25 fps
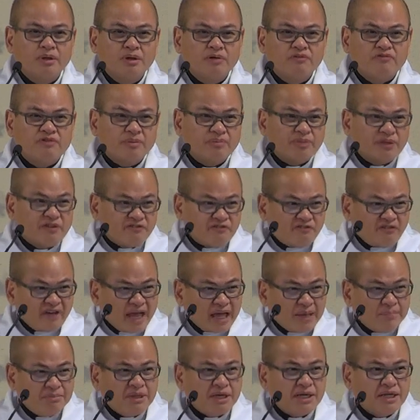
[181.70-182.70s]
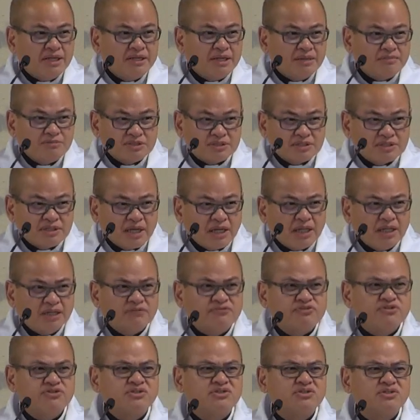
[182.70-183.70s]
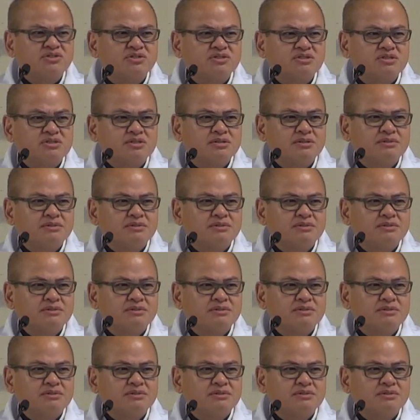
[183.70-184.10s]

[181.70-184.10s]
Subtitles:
from the family themselves,